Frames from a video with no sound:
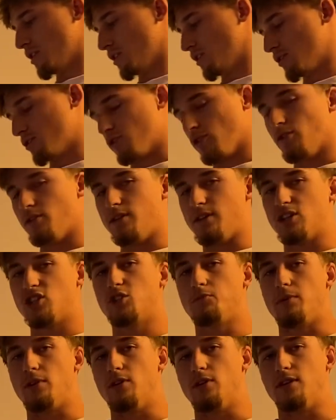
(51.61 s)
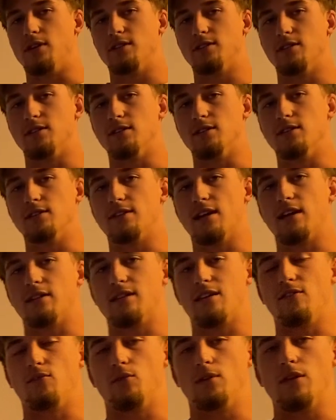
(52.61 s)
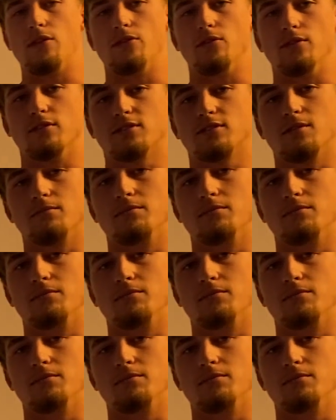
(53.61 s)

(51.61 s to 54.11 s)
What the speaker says: certain experiences that they went through. This can